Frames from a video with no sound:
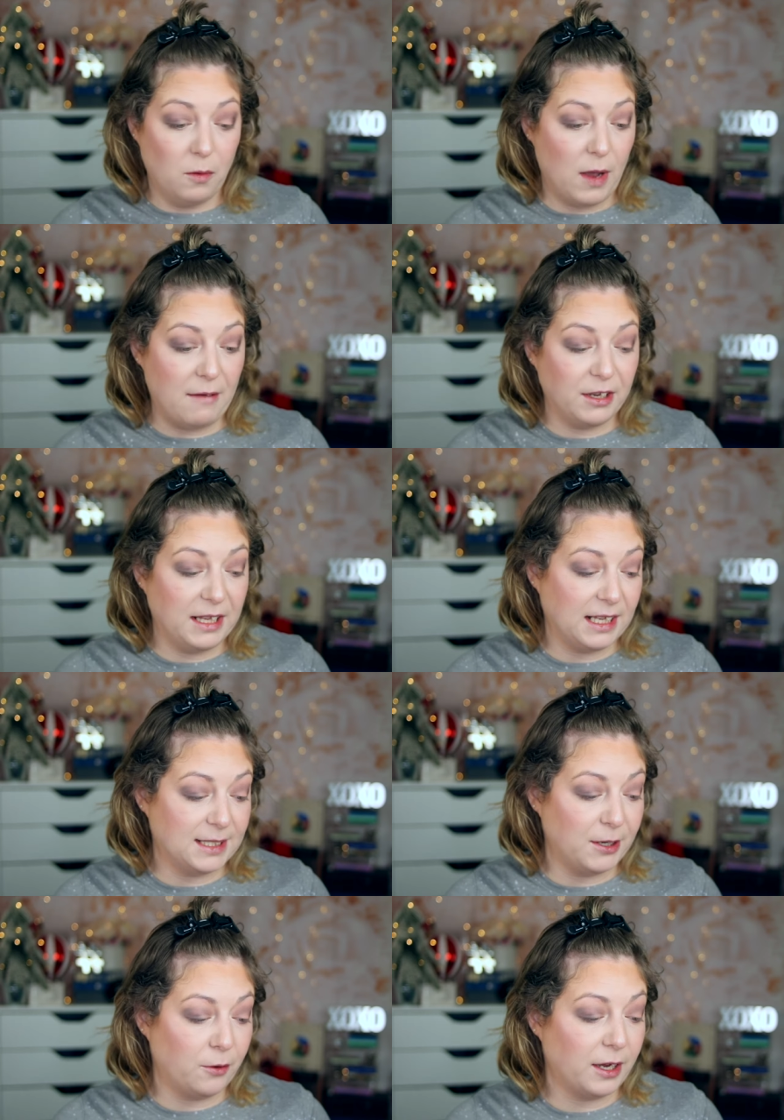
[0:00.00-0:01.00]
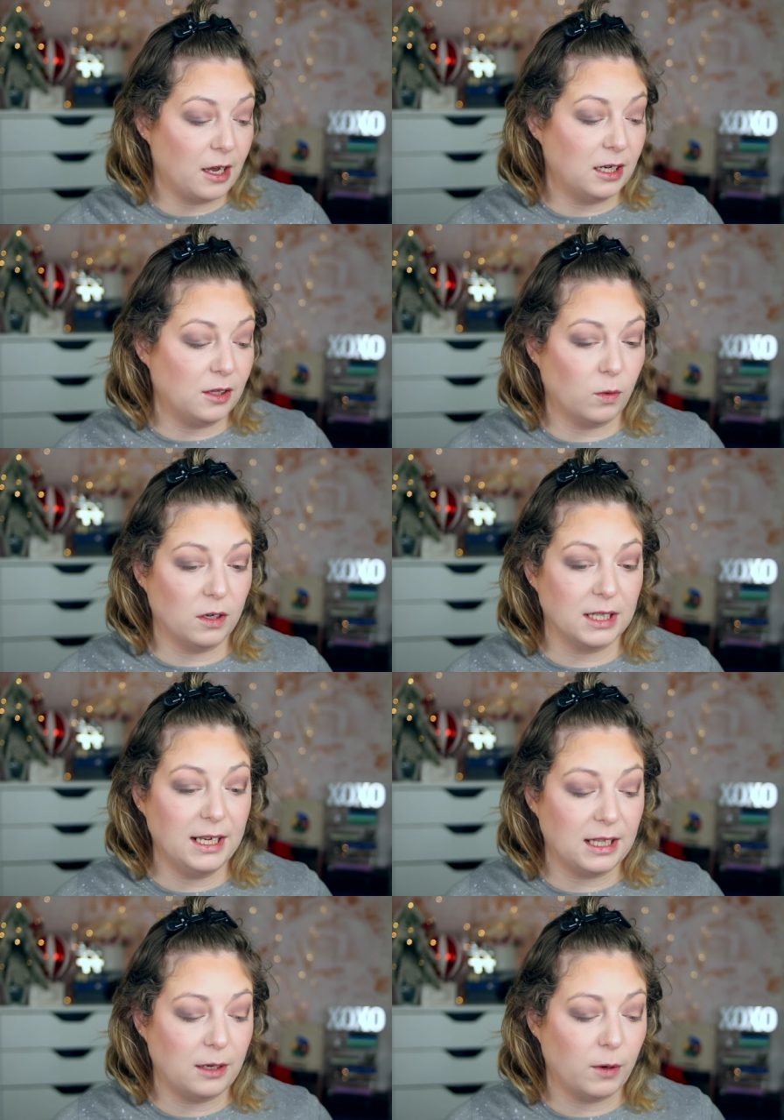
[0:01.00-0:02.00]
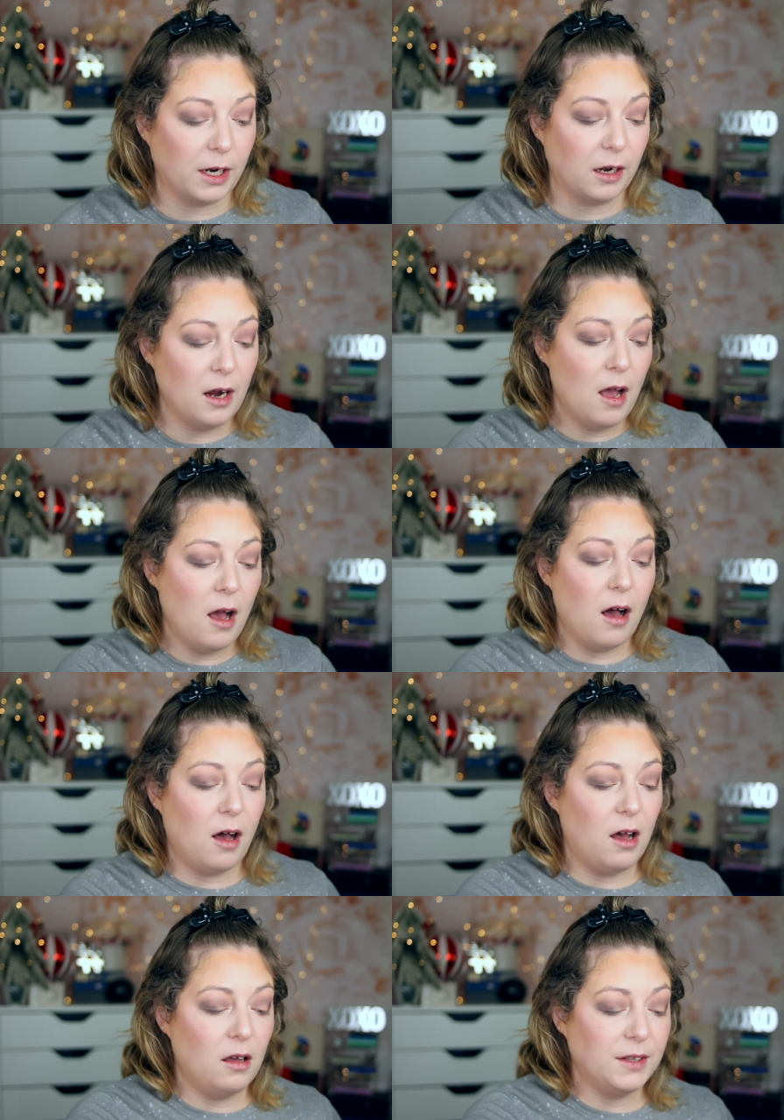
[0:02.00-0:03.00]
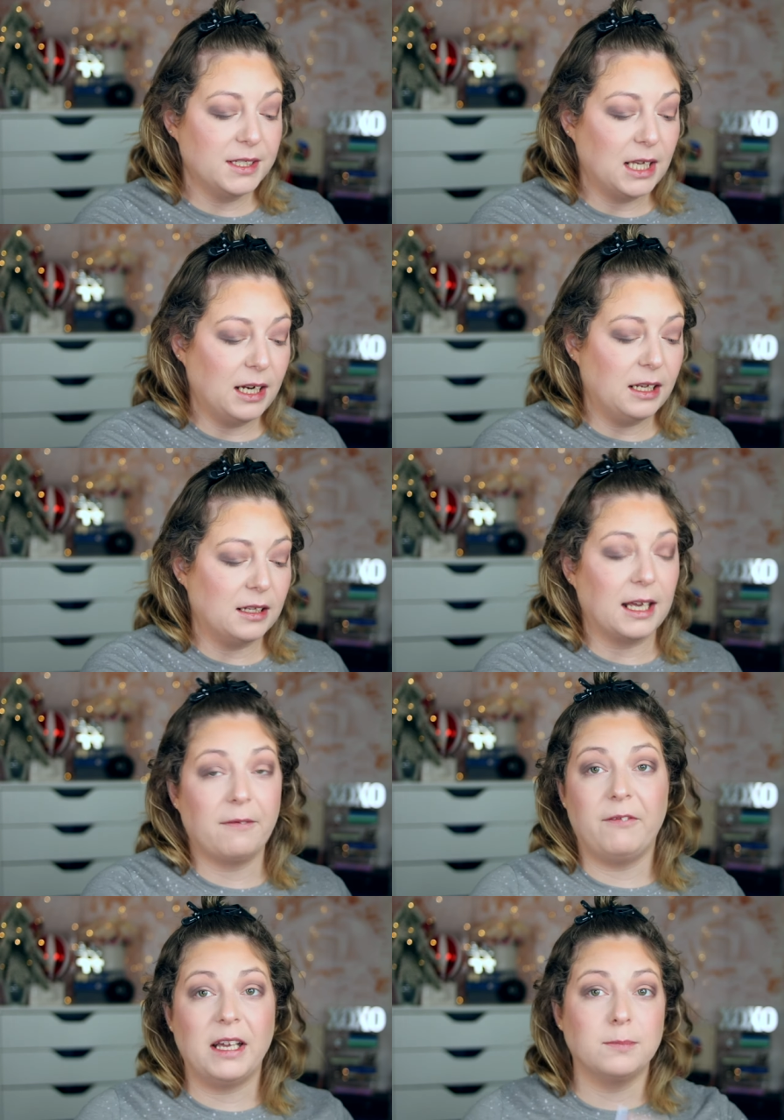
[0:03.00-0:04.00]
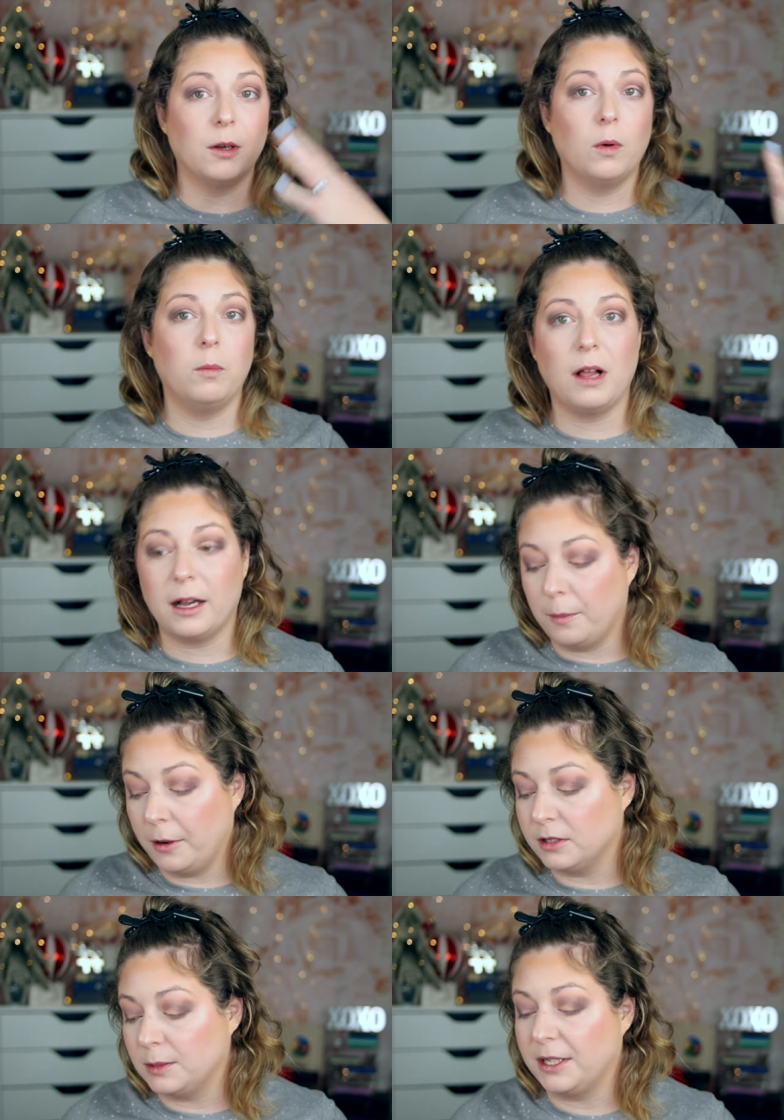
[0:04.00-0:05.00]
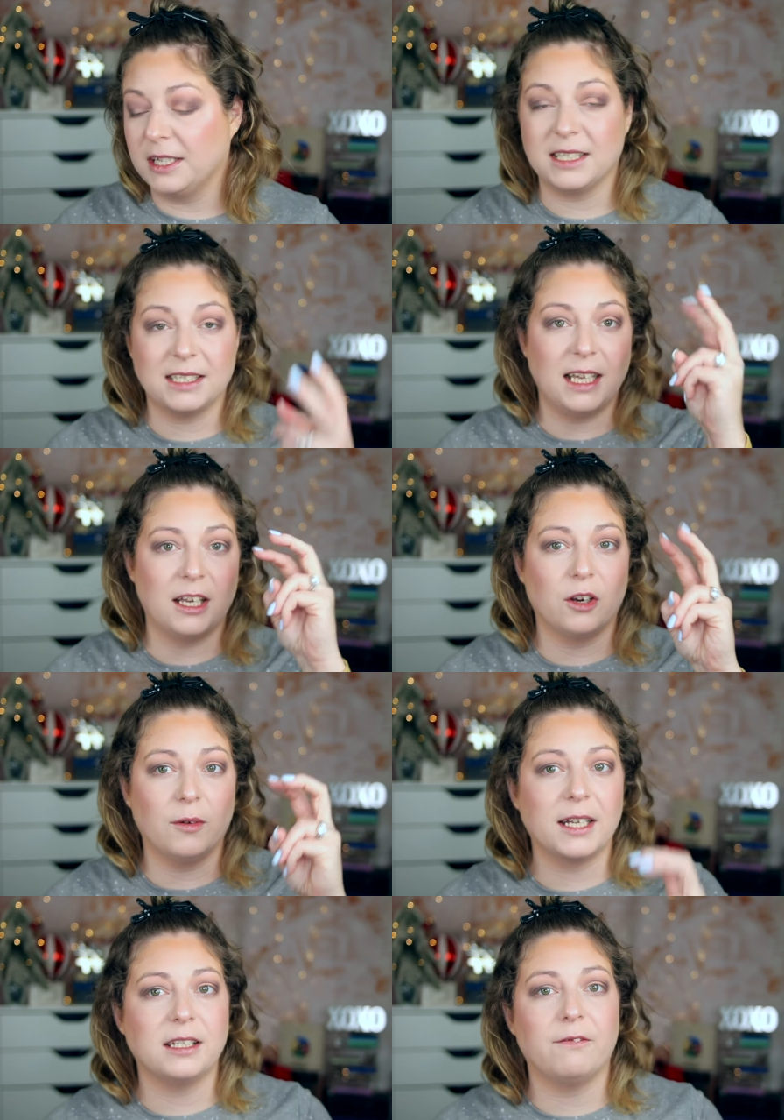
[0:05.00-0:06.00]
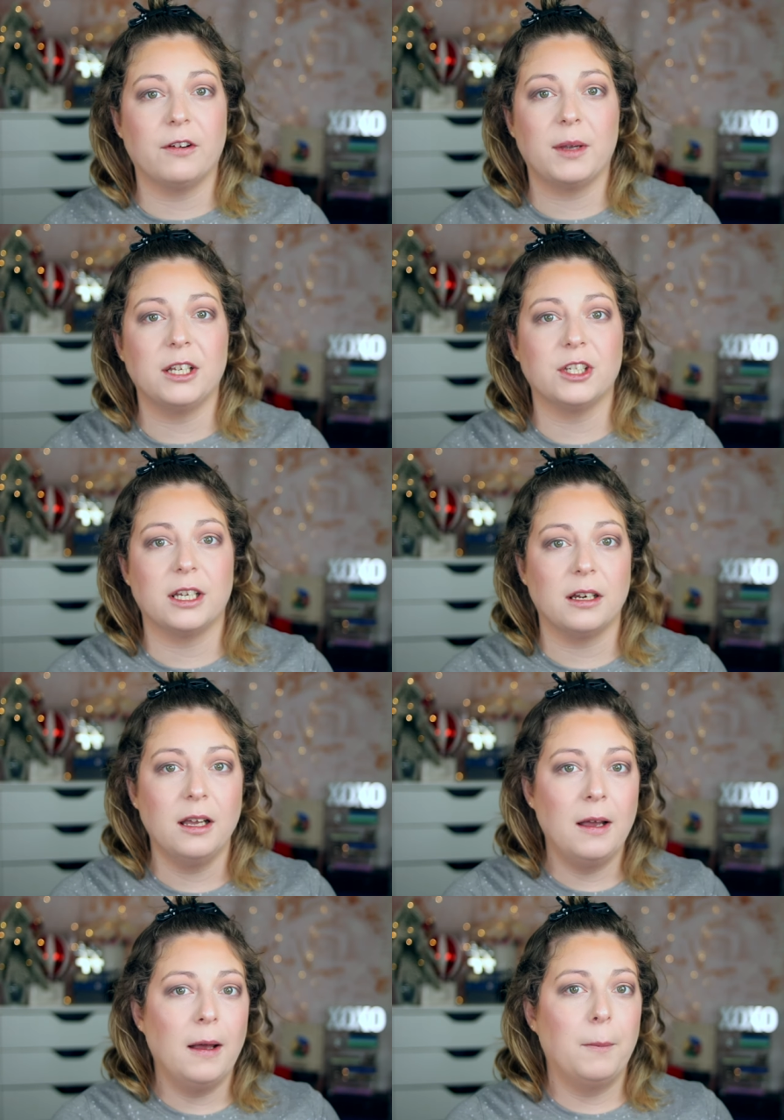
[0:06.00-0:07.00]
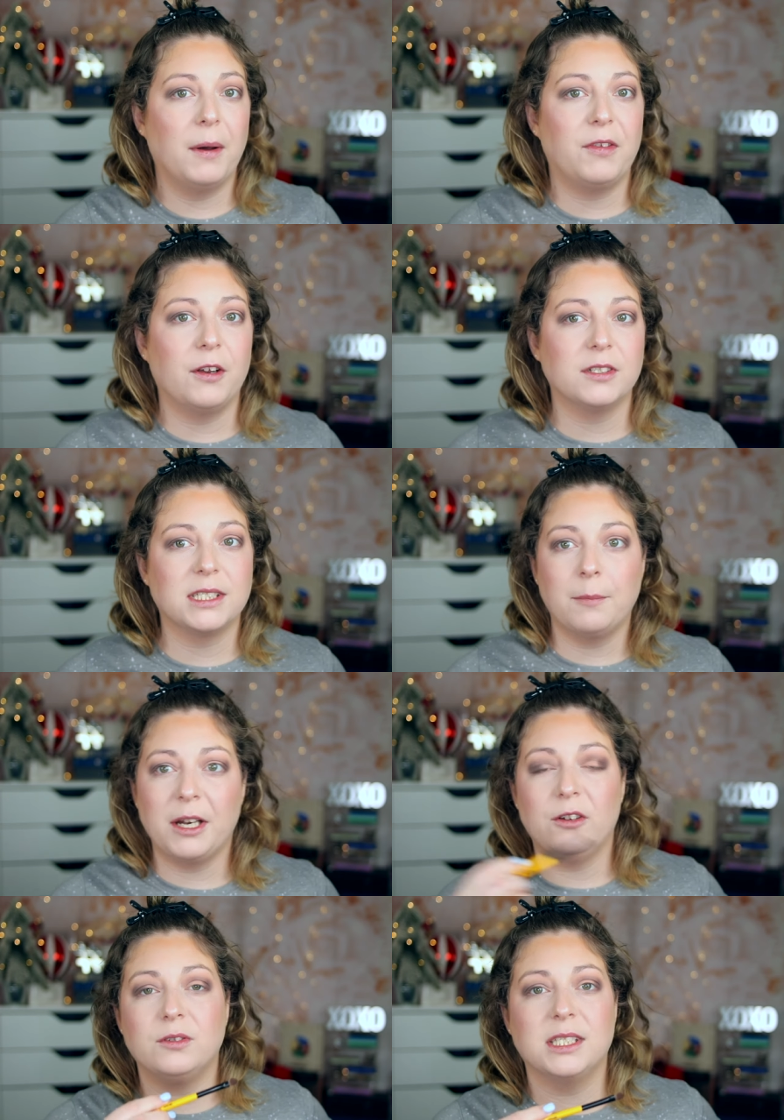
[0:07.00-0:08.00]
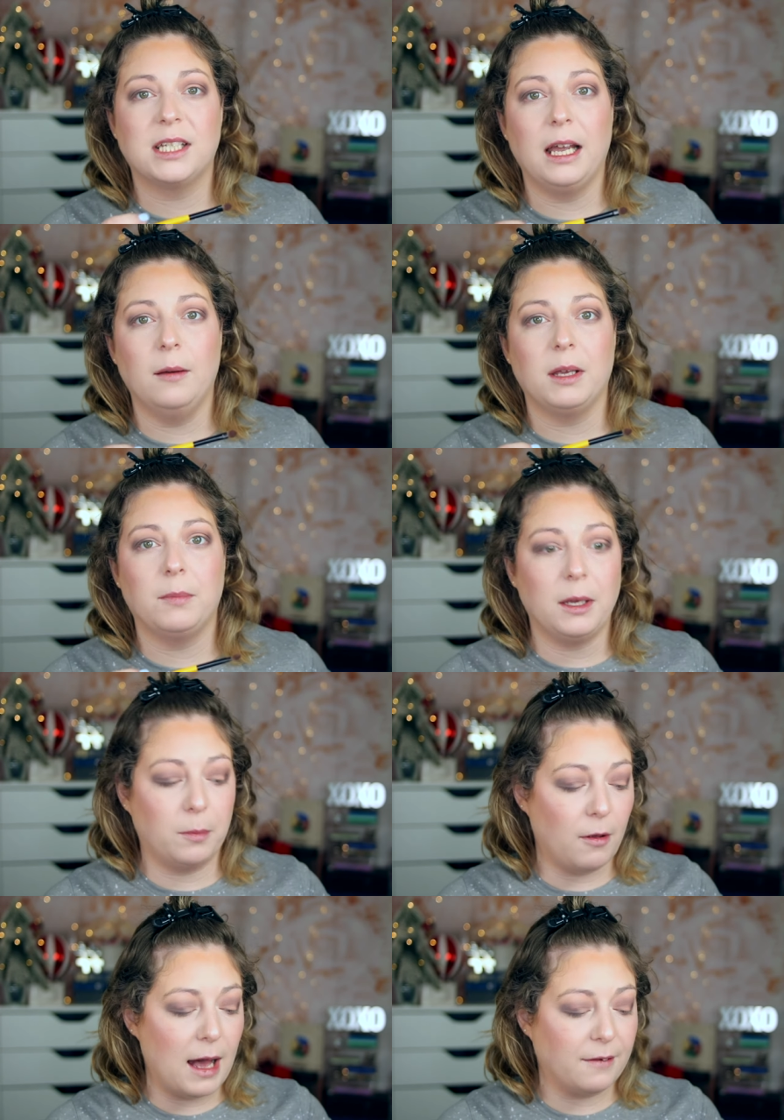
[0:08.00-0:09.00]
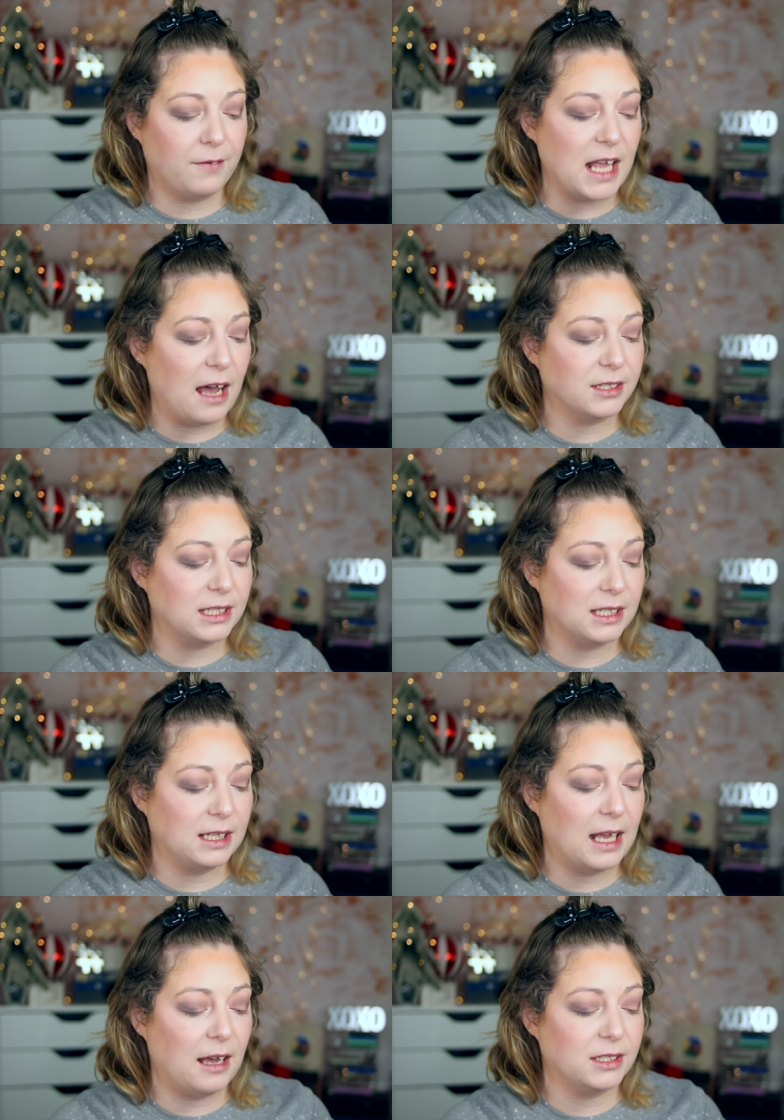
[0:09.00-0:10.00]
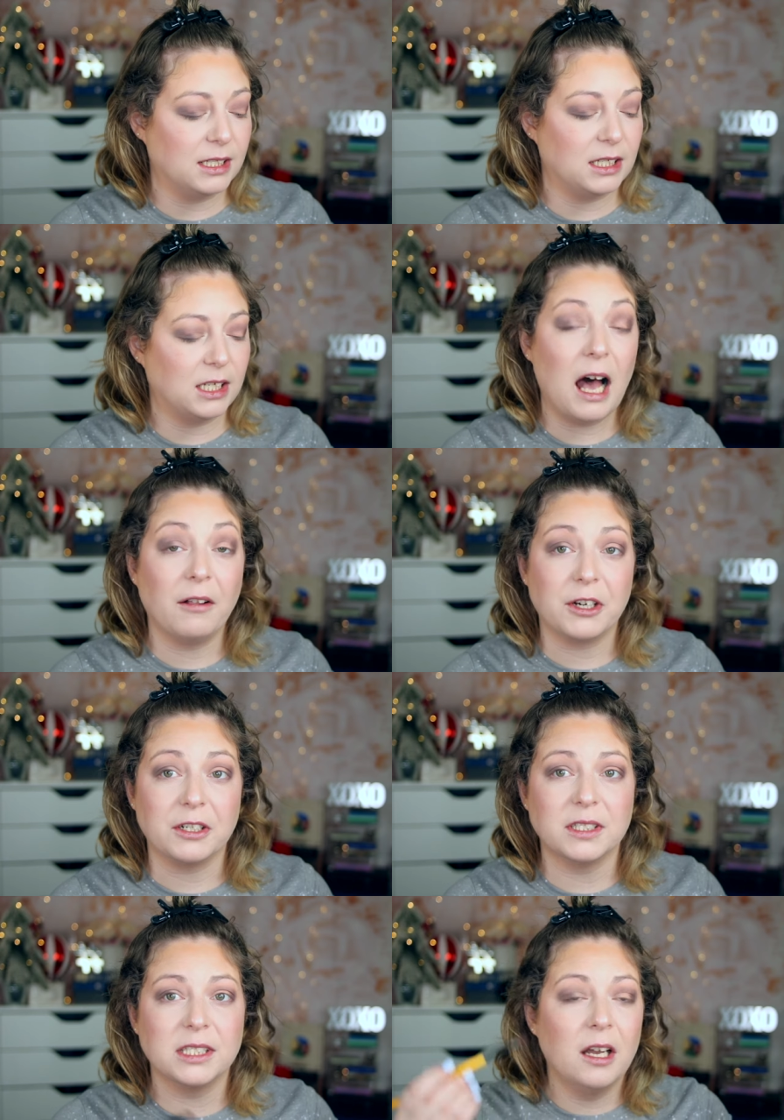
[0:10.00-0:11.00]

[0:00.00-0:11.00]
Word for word: everything that's been going on in the world lately where all of a sudden, like, Facebook will block a post because it's incorrect information. But there's somebody who's scamming people out of thousands and thousands of dollars